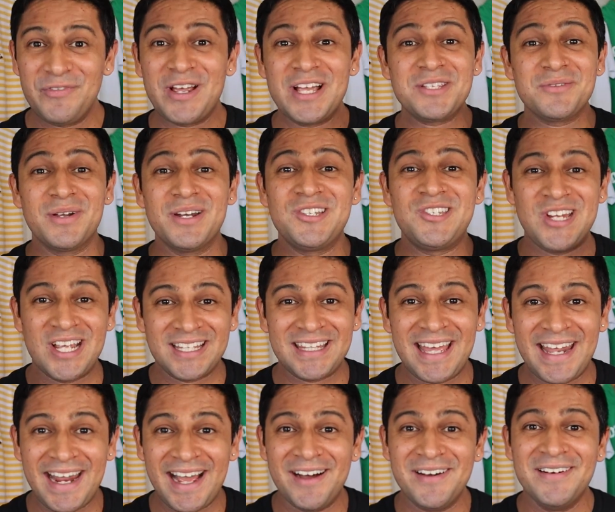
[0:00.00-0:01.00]
if you guys want to check
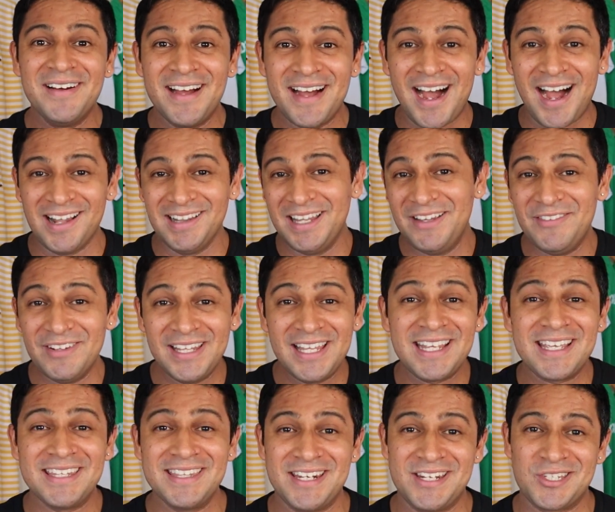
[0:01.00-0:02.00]
that out, I'll leave a
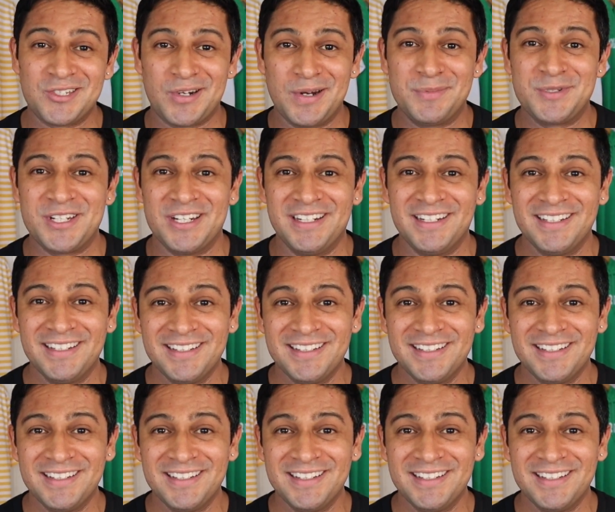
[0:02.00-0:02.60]
link in the description.